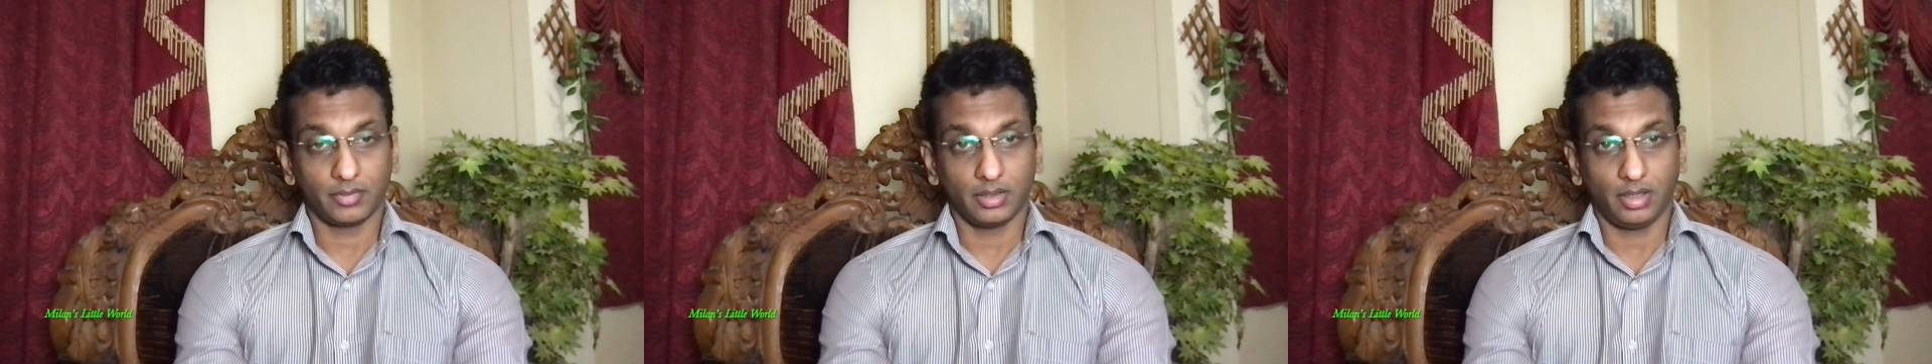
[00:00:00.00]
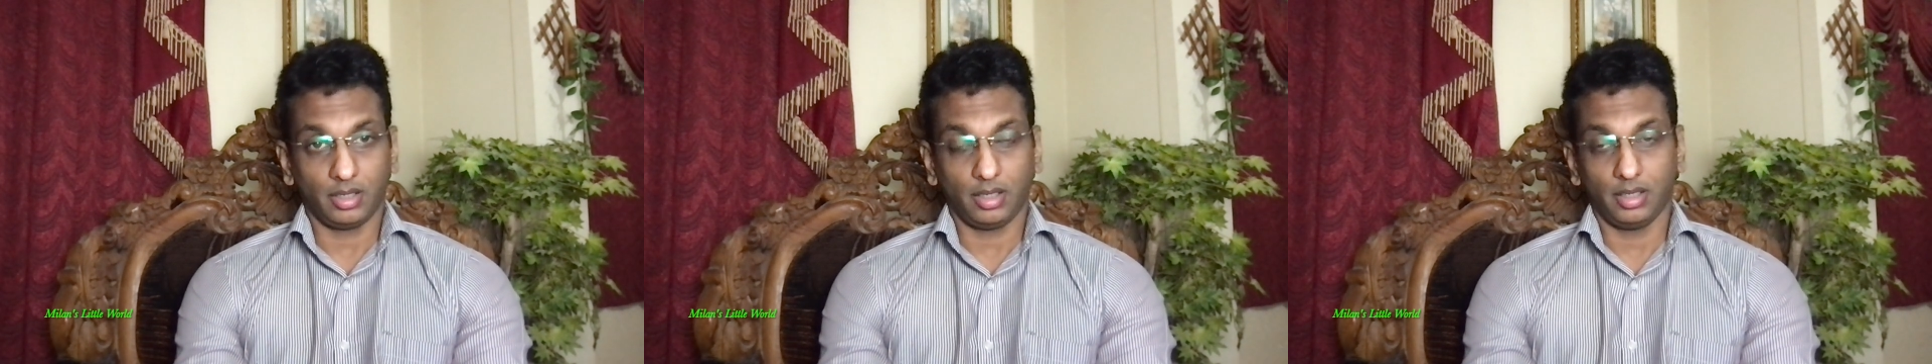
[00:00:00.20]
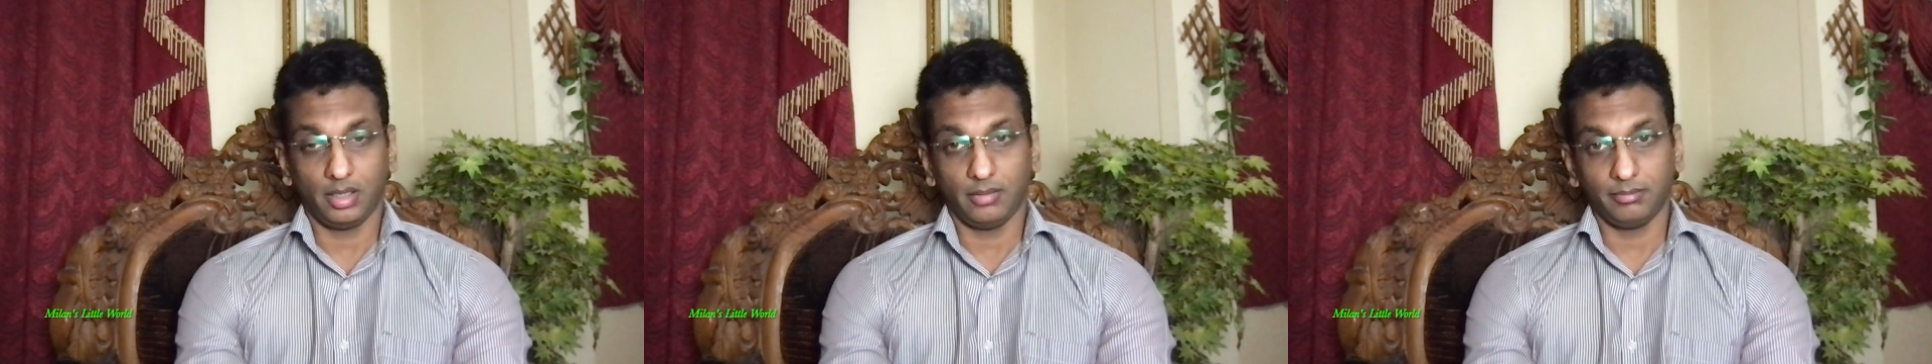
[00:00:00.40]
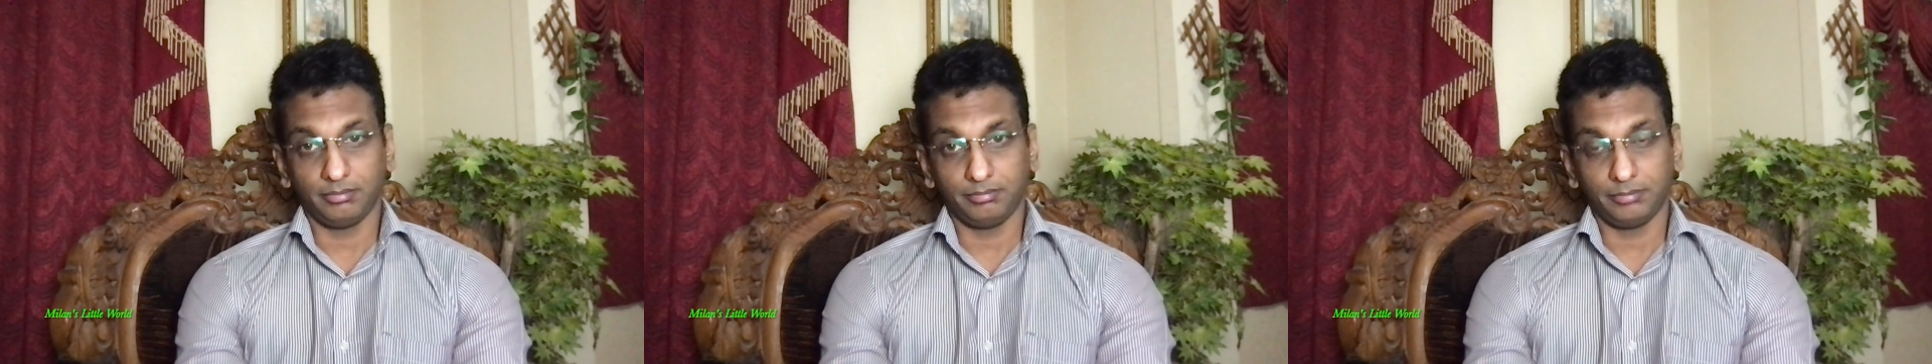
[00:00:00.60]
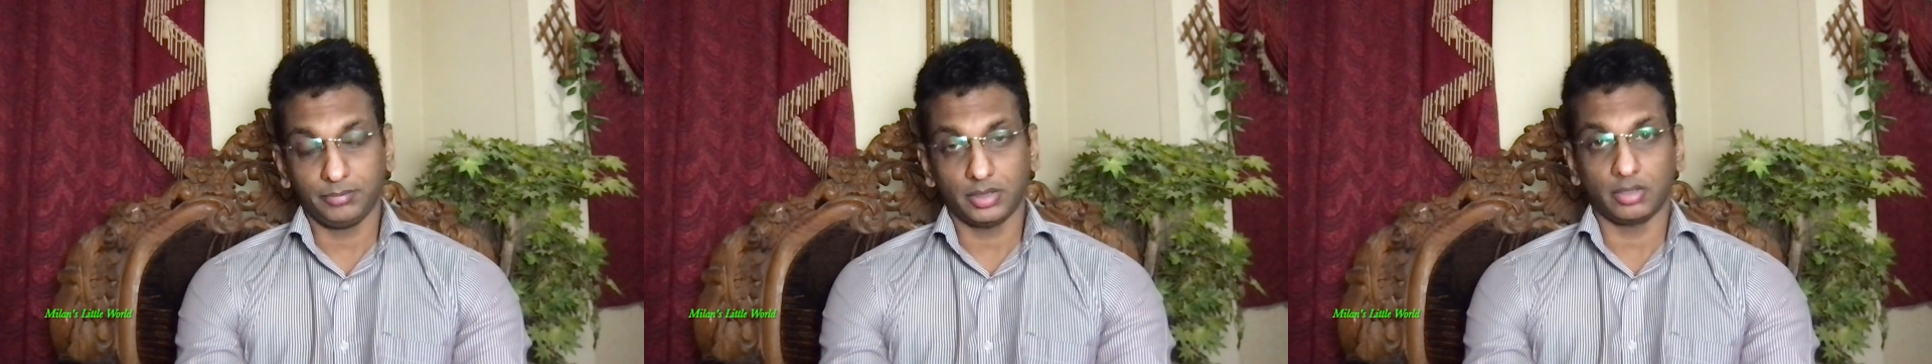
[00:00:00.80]

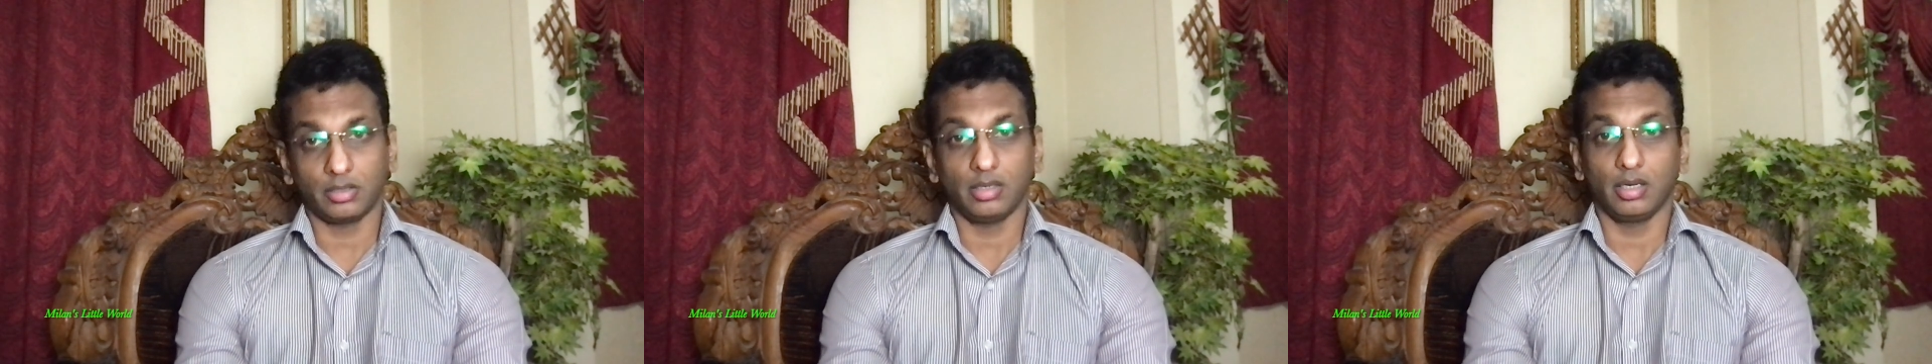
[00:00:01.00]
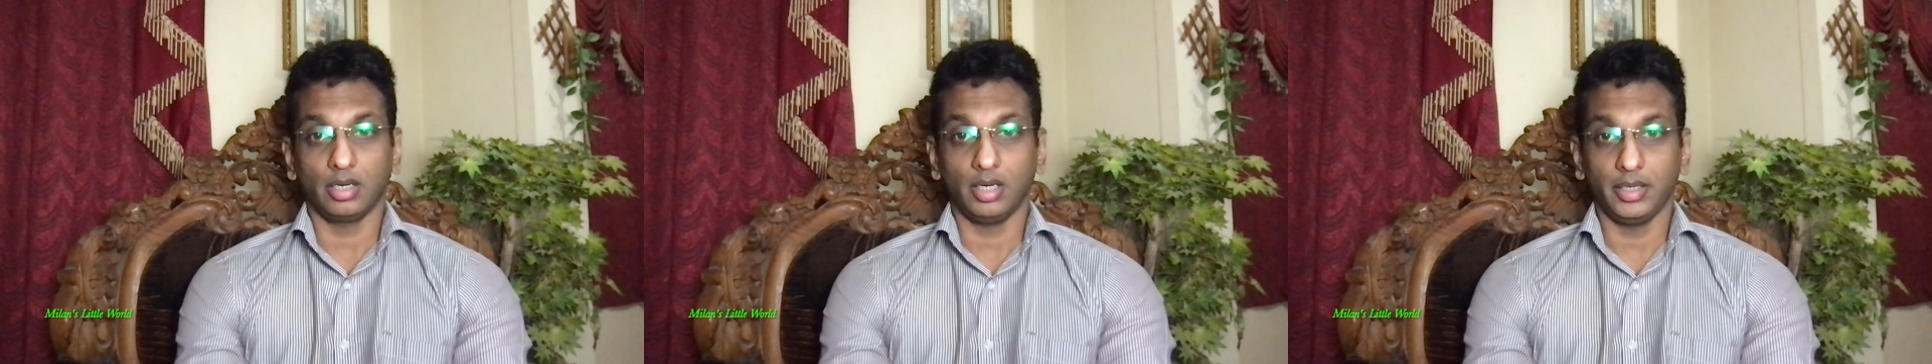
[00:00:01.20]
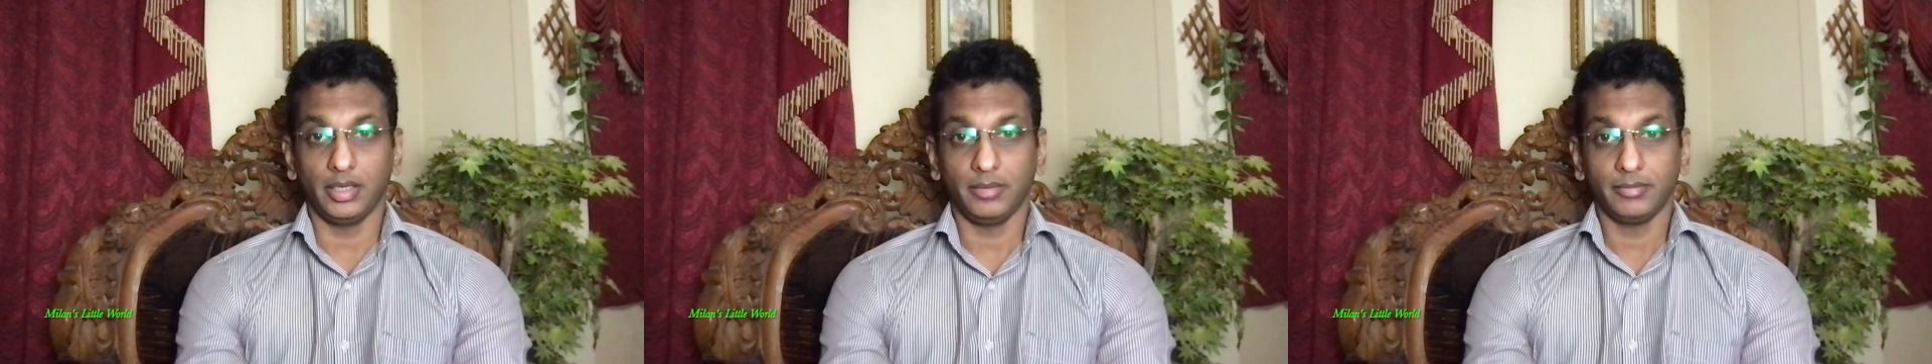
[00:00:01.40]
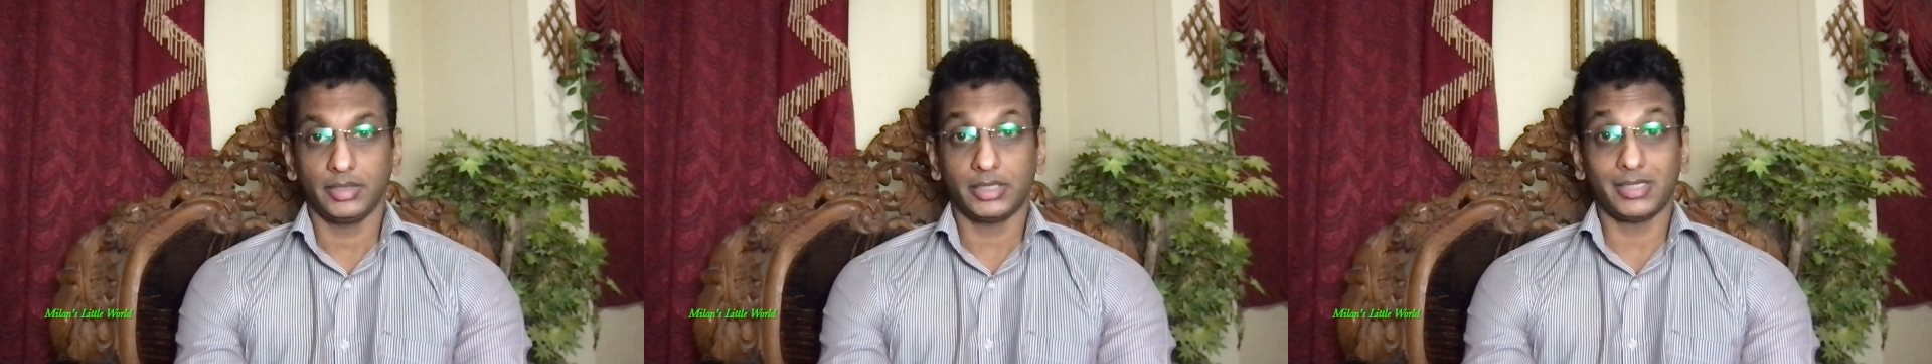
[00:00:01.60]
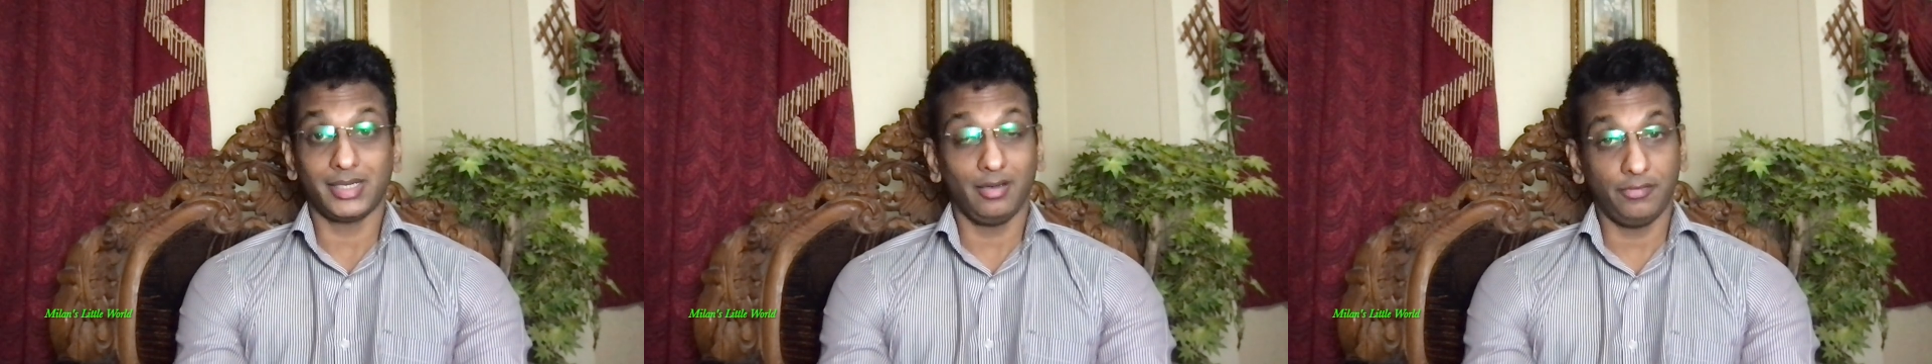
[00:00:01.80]
particularly
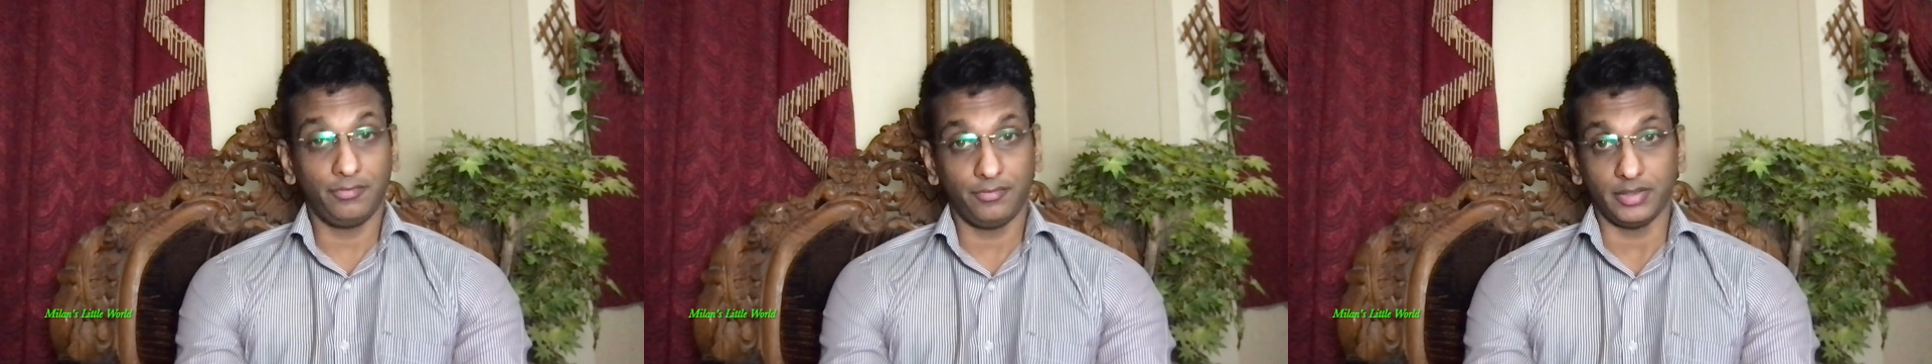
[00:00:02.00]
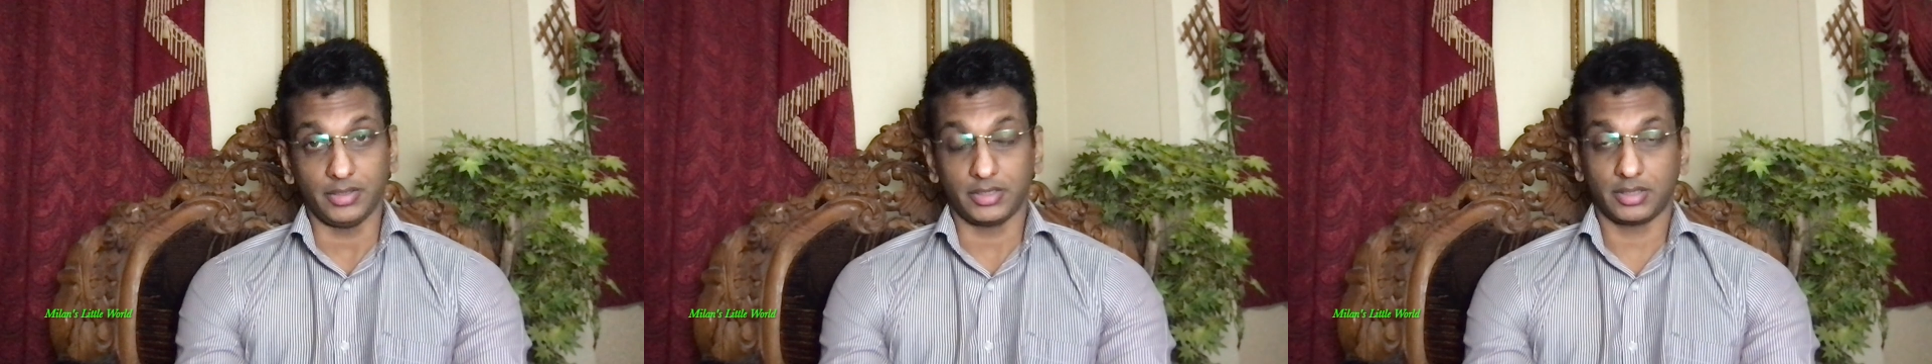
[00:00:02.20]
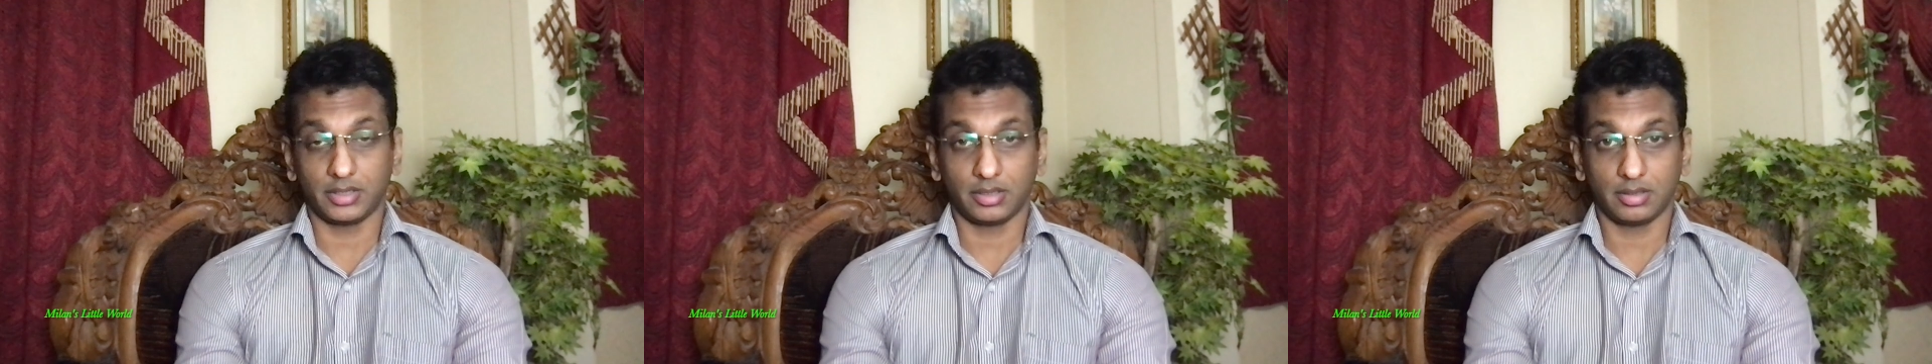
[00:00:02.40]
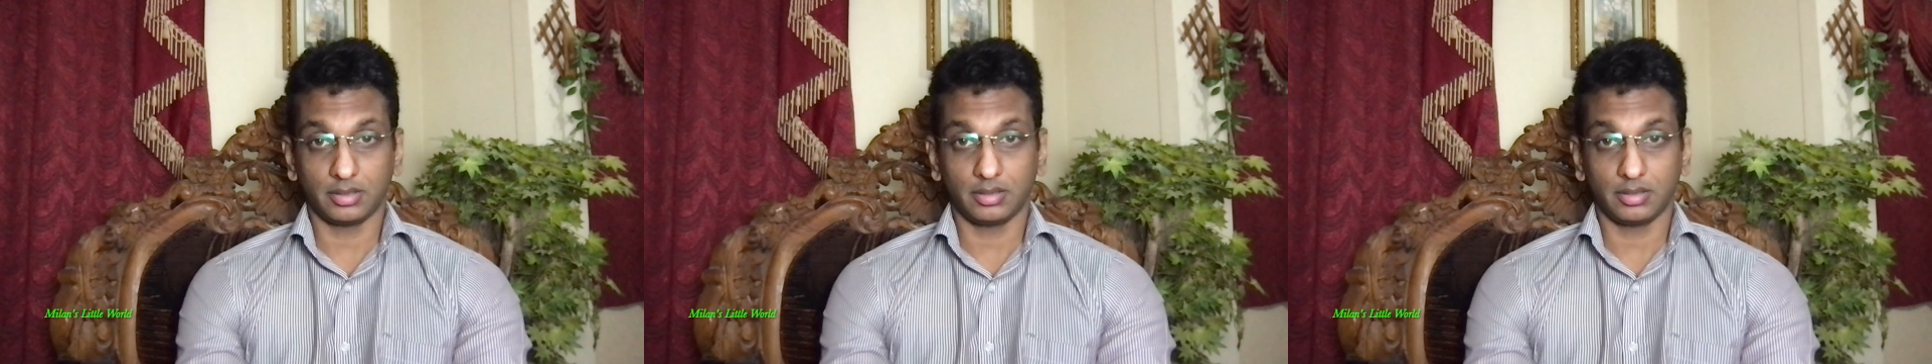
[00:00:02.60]
shellfish